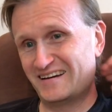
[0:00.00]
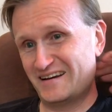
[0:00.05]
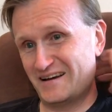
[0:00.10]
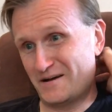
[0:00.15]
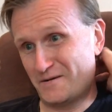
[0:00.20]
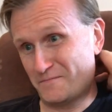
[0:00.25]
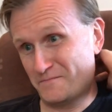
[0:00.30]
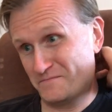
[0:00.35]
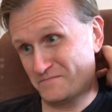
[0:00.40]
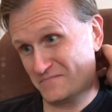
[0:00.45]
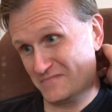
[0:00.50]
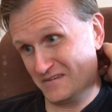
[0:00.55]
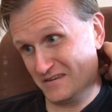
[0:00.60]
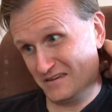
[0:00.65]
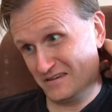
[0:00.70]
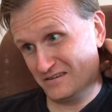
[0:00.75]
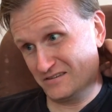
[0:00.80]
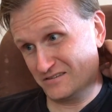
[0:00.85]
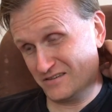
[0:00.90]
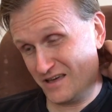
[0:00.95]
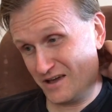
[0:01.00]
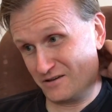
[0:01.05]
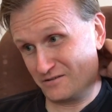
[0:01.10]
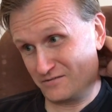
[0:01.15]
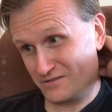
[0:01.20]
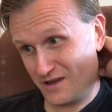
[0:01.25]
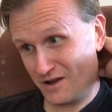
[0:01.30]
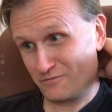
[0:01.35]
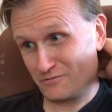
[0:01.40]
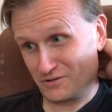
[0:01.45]
um, so
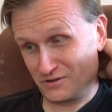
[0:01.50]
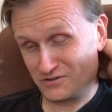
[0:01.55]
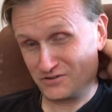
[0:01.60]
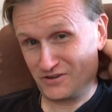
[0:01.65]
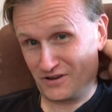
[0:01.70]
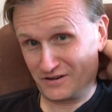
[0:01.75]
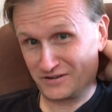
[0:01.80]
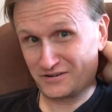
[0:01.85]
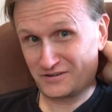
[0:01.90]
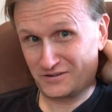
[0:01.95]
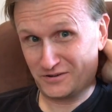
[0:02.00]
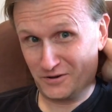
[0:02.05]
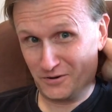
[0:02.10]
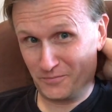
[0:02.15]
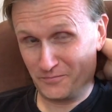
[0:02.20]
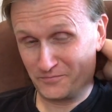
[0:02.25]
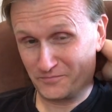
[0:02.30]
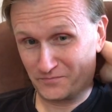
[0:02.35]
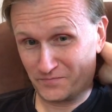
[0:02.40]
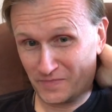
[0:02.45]
that, that really sucked too.